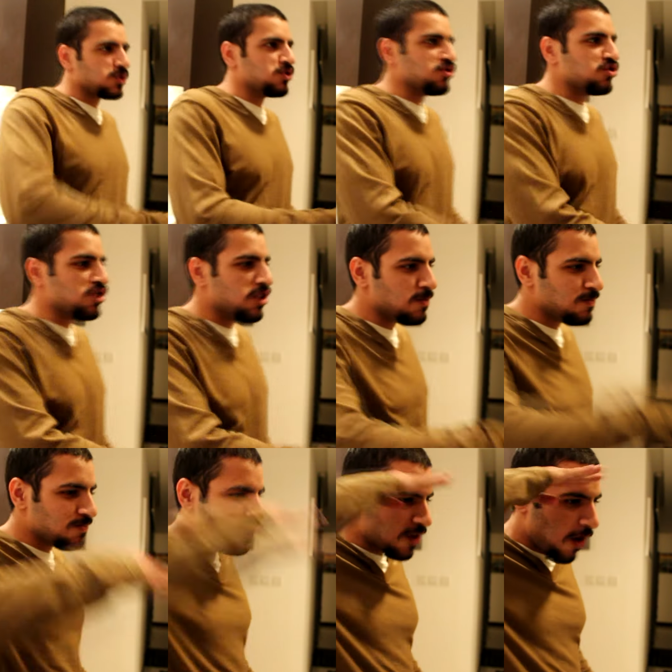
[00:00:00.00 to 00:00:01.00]
Good
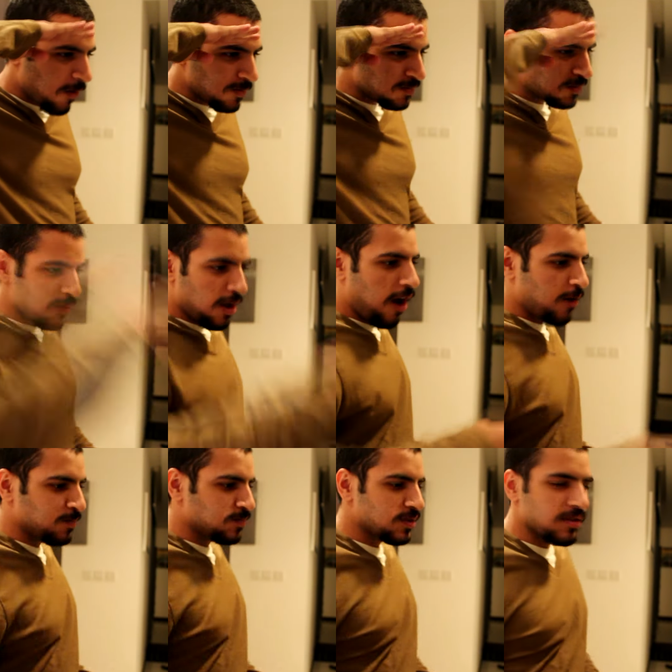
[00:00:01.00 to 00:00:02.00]
job. Thanks,
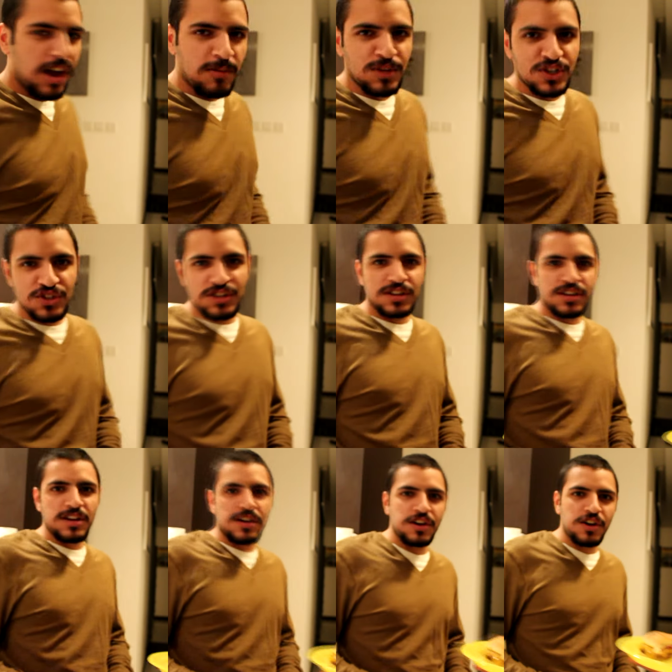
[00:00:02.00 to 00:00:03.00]
man. Amazing
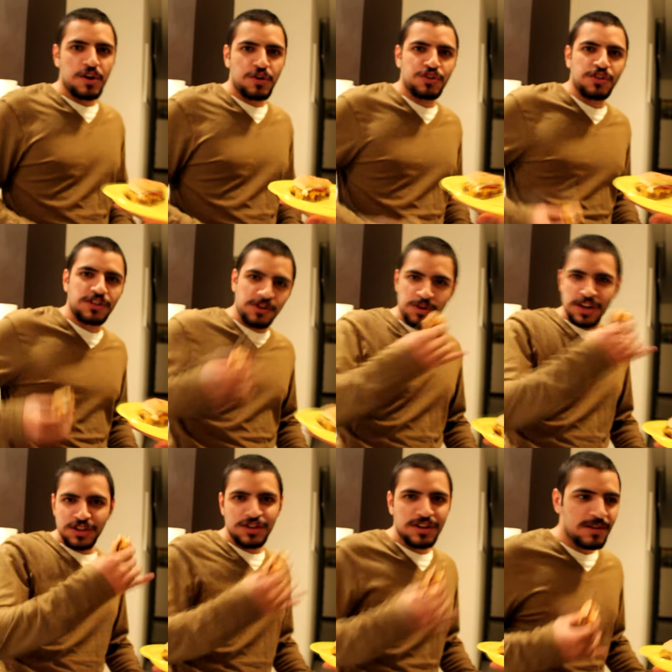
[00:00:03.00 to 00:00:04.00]
cooker
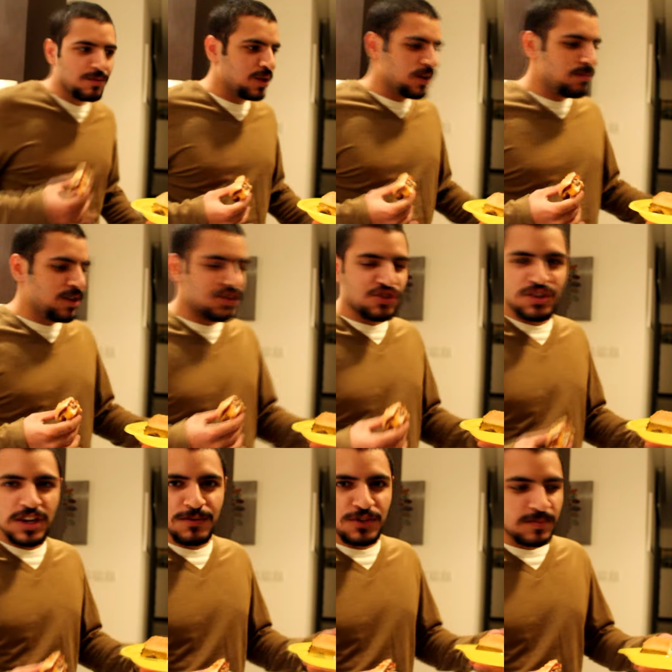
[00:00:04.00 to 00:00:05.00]
right there. One of the best
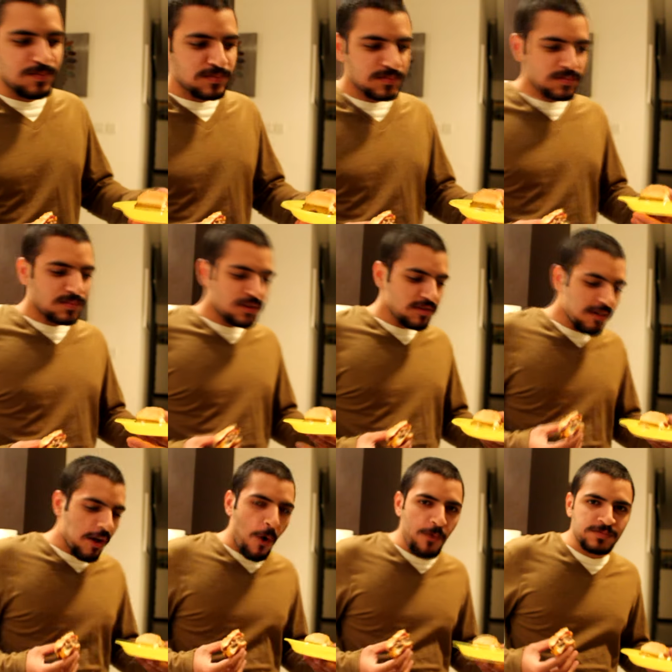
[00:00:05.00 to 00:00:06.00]
chefs. Enjoy your
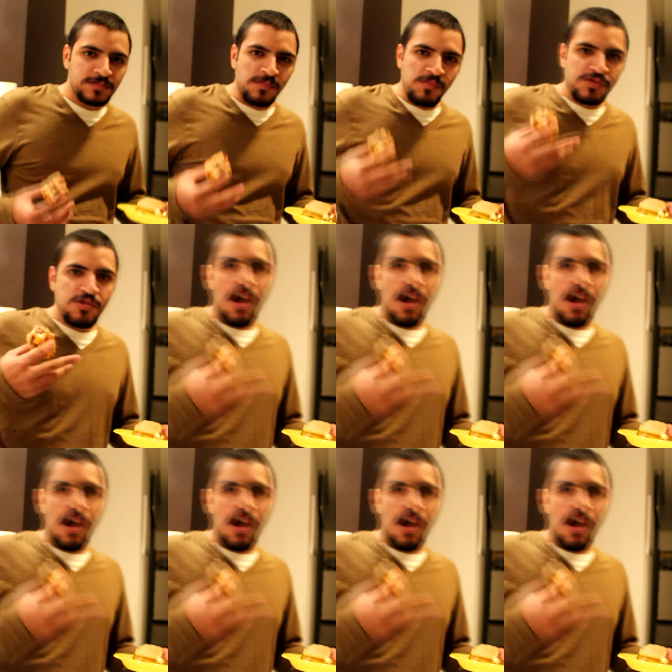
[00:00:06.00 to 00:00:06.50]
cheeseburger, man.